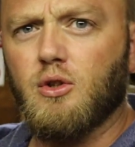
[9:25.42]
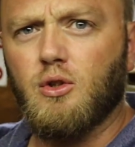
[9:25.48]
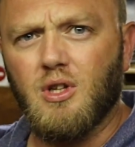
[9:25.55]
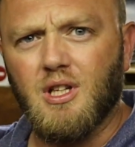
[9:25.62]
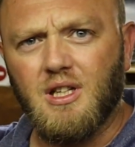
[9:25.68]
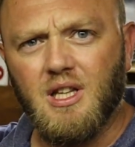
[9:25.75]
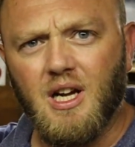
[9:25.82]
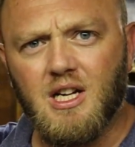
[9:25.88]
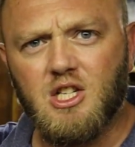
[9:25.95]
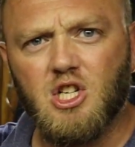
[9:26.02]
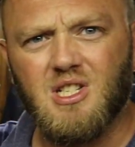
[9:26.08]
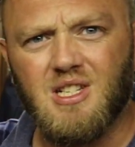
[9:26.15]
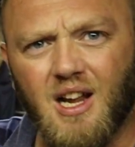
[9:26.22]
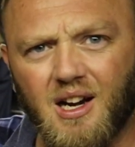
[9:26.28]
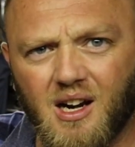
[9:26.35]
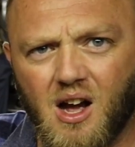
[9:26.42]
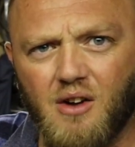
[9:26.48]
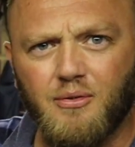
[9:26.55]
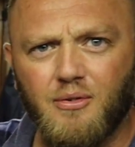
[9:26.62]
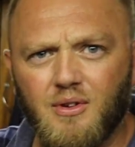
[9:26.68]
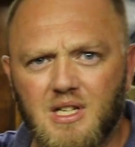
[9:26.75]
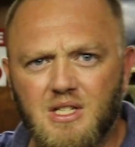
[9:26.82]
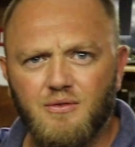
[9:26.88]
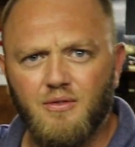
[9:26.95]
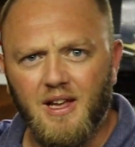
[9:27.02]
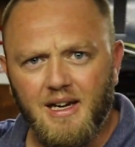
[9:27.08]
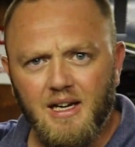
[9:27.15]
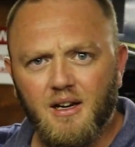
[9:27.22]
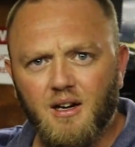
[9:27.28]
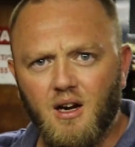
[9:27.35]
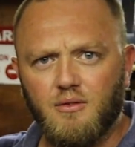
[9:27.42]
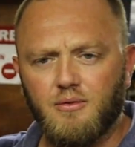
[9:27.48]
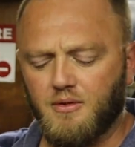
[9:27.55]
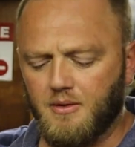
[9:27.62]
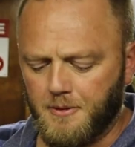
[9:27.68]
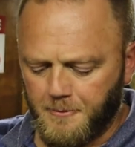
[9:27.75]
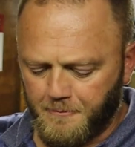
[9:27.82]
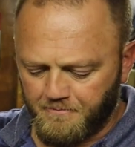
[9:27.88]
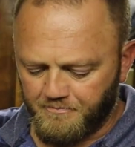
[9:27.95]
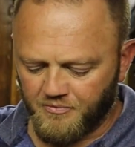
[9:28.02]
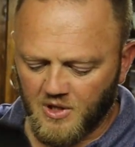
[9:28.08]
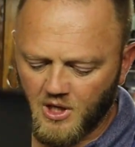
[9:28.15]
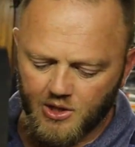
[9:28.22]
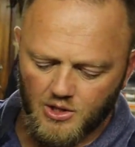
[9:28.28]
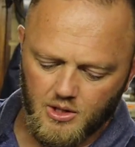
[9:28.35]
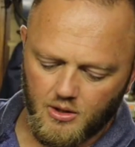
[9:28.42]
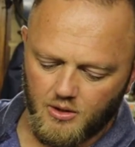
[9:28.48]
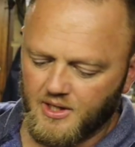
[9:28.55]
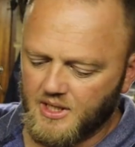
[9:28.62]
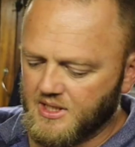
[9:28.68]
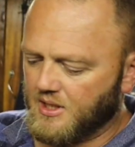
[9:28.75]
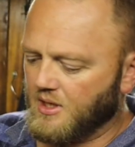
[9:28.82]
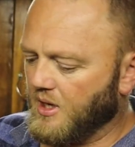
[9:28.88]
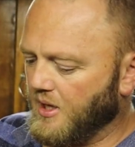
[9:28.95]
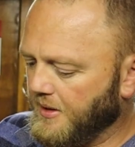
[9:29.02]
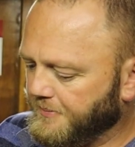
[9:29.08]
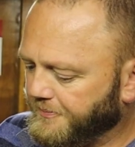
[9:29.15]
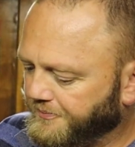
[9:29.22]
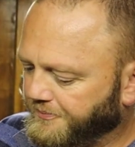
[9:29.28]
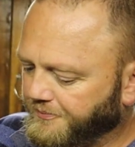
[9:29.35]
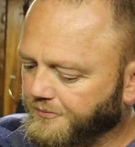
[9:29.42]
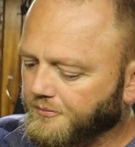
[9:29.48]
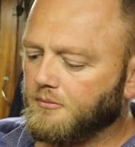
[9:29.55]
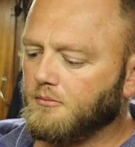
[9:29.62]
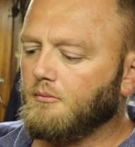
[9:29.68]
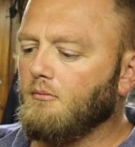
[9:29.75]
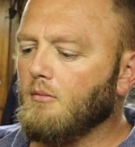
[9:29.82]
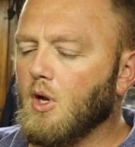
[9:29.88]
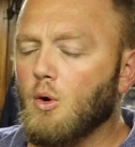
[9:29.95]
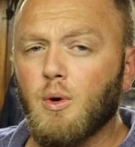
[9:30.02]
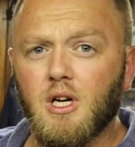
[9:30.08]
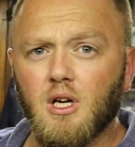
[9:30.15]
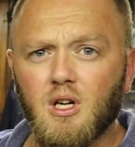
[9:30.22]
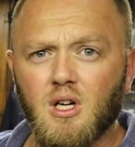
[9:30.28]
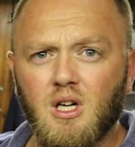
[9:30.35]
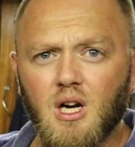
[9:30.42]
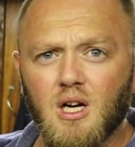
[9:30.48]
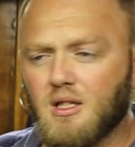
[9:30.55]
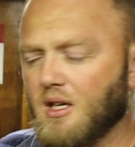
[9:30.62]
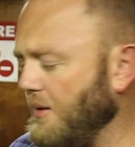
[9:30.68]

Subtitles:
to the touch, it's rough. It's very rough. So this guy, we're going to cut